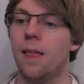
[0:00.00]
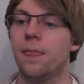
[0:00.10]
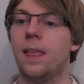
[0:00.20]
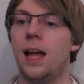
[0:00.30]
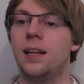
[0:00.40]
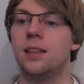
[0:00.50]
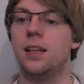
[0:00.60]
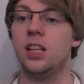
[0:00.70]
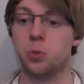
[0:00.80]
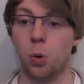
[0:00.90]
then
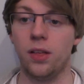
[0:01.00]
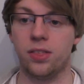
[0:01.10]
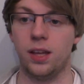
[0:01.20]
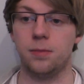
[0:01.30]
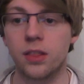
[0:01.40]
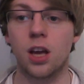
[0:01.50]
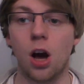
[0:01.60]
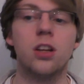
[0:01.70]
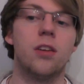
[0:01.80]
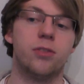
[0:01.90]
it's worth it. The
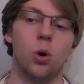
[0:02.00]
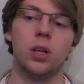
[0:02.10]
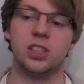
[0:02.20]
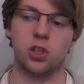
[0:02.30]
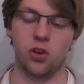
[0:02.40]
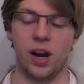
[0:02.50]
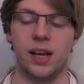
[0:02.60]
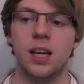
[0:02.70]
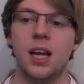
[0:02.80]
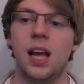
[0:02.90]
card overall is great.